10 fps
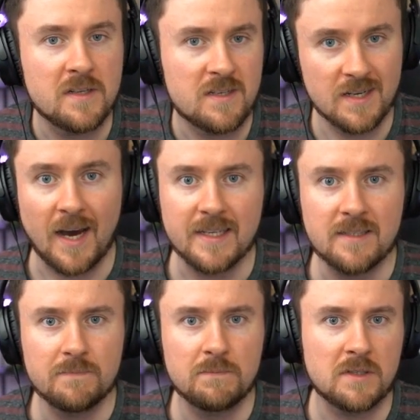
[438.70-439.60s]
it's
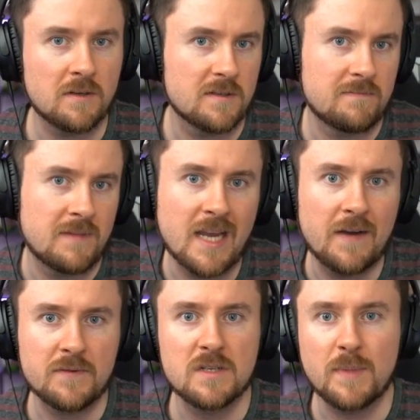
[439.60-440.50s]
nice because they
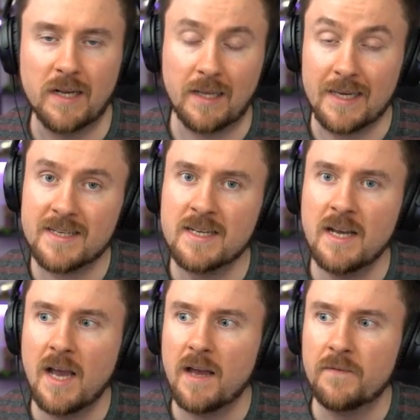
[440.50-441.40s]
have to spend less.
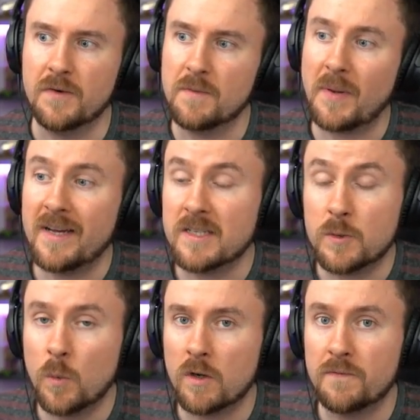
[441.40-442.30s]
For the players who
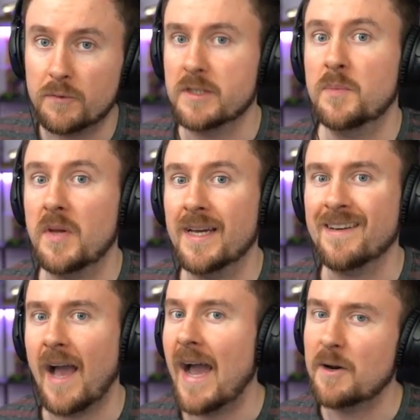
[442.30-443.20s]
were free to play,
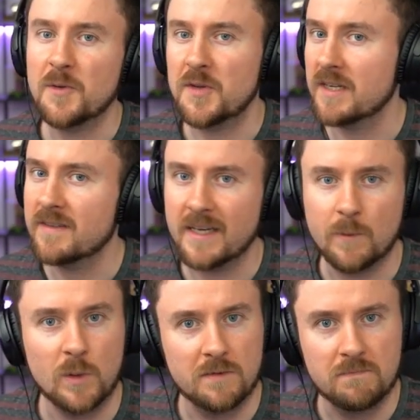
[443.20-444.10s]
I don't think they
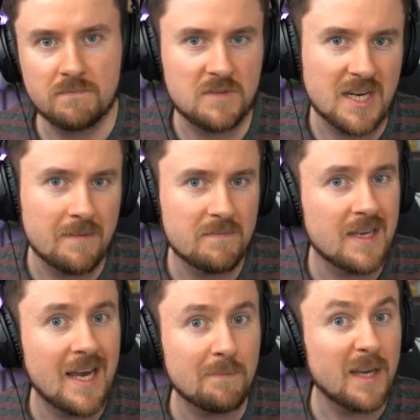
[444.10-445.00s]
will gem
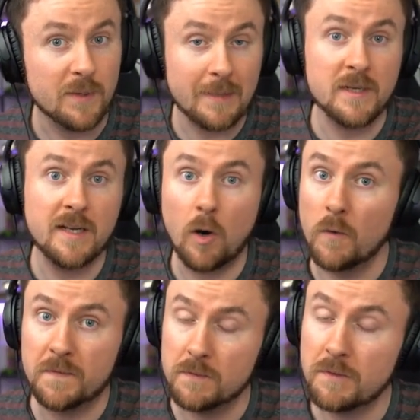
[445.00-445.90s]
that. Maybe let me know
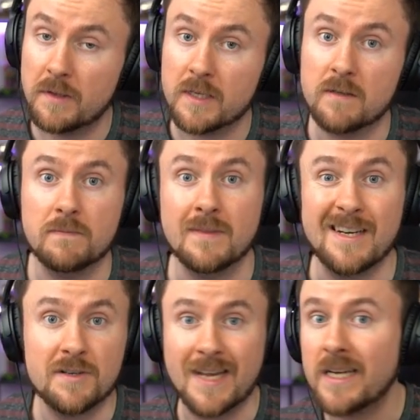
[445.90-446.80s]
if you think
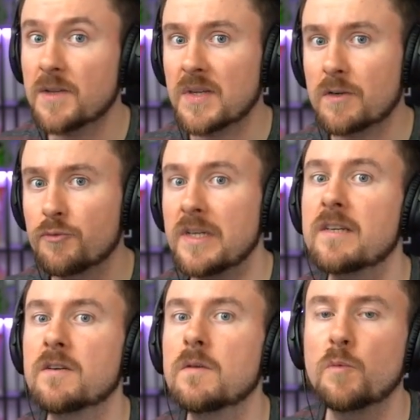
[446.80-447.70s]
there's anything really
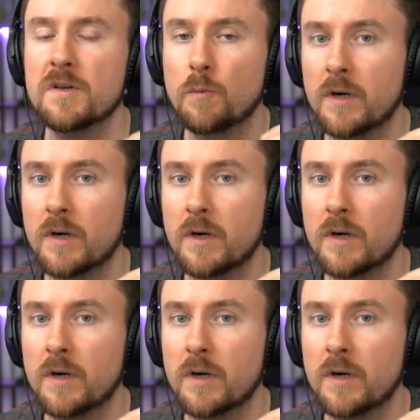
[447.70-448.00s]
good where